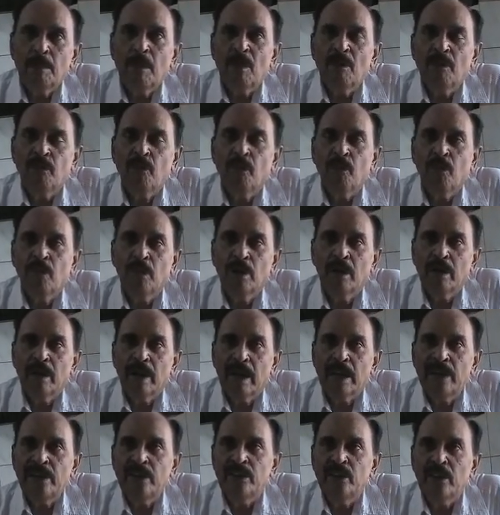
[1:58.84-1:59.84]
cup of
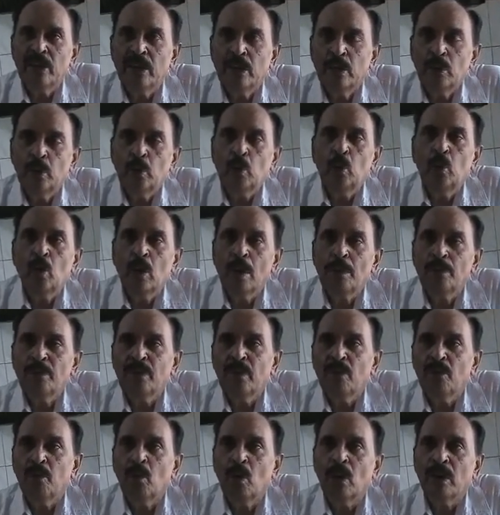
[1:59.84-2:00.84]
rice, 2
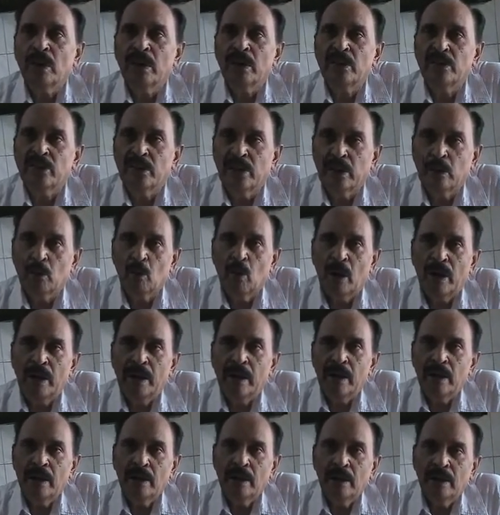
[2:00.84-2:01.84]
cups of water is
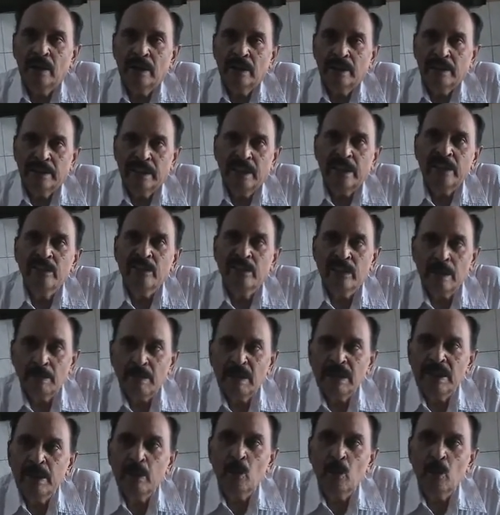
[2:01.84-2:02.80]
required. That is